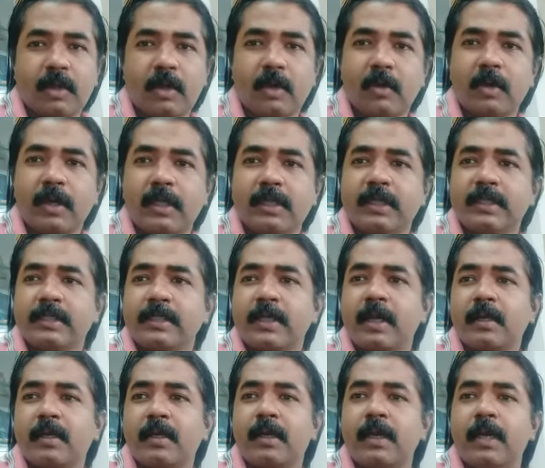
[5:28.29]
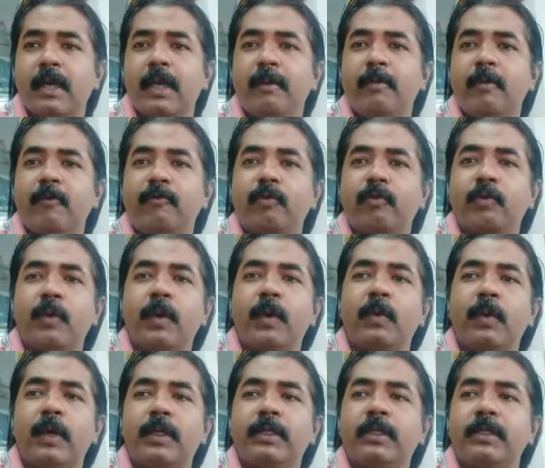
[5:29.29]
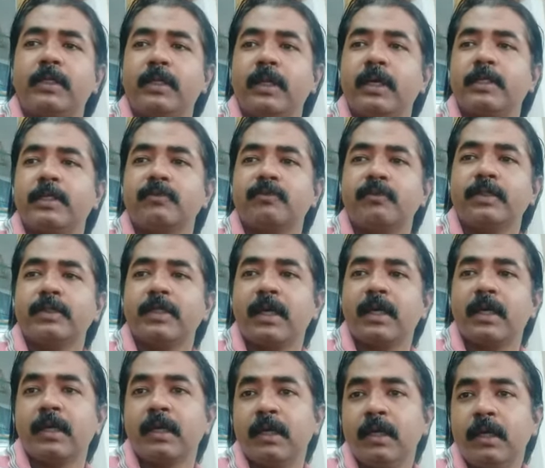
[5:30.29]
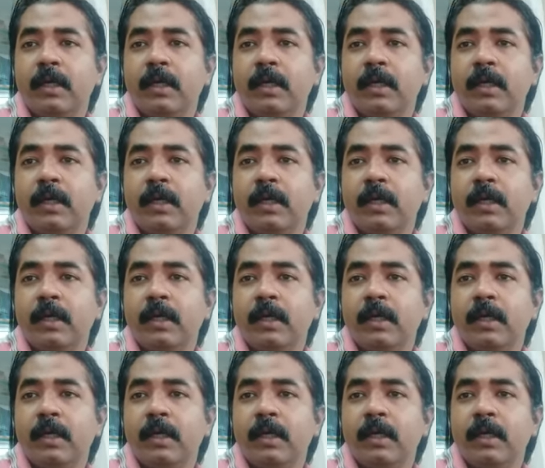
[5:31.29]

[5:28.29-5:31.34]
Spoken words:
Okay, these are the name of 12 Adityas which are